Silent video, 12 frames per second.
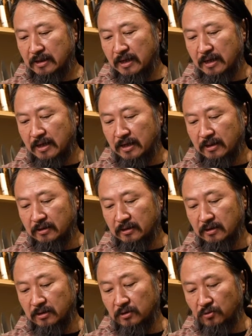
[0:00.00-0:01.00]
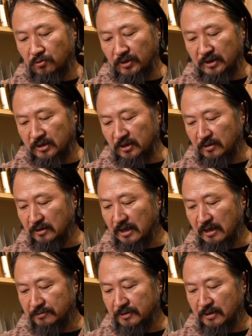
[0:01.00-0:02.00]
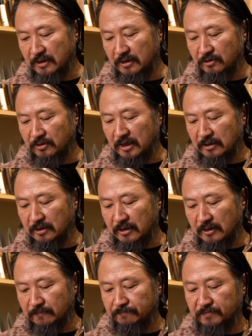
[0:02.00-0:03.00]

and quenching, after that you get the